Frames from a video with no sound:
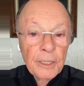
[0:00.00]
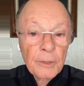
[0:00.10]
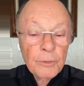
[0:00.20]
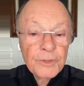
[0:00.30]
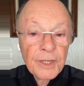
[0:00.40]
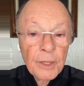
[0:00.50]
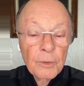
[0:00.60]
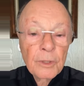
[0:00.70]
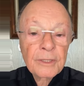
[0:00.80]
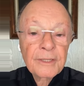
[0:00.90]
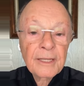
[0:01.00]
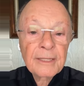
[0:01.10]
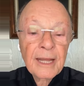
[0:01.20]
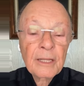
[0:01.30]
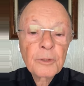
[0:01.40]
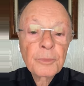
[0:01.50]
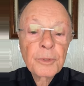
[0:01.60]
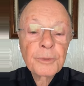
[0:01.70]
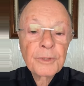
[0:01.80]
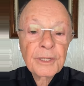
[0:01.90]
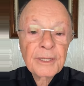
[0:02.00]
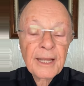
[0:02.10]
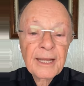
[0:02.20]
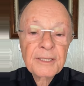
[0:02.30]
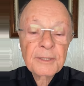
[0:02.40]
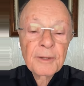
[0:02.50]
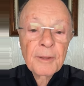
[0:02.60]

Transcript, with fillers: And the Lord has been giving